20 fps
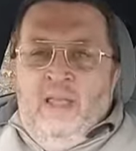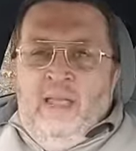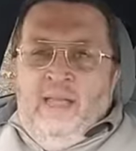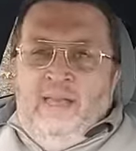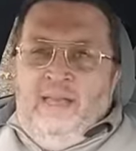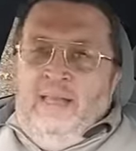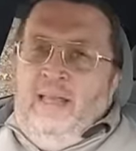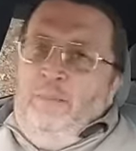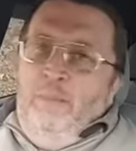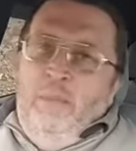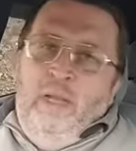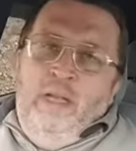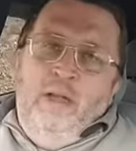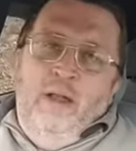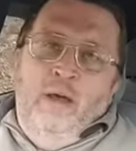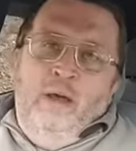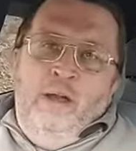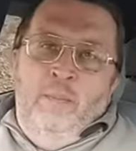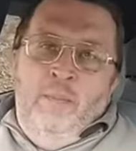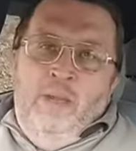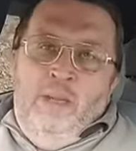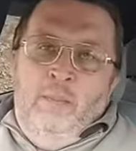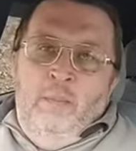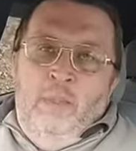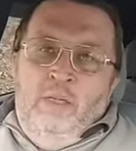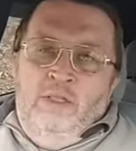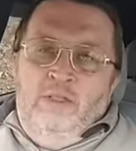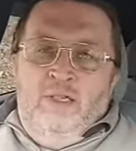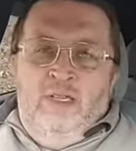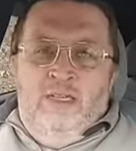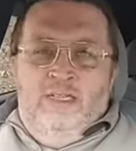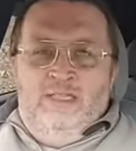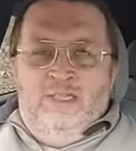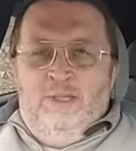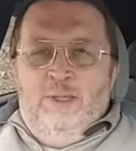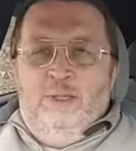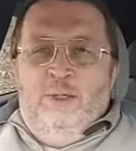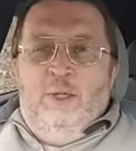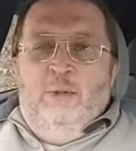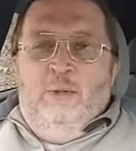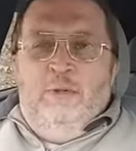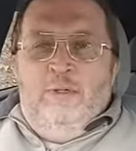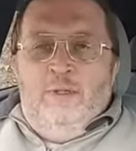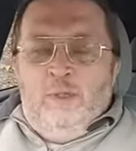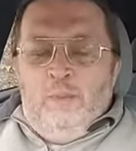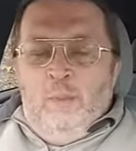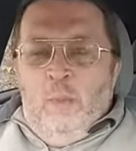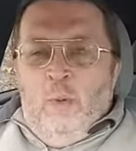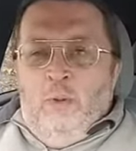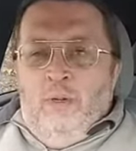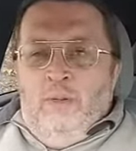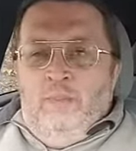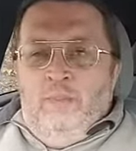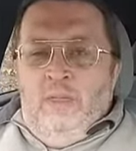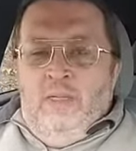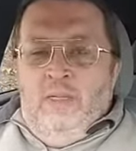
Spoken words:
And that may not have made much sense to you this morning,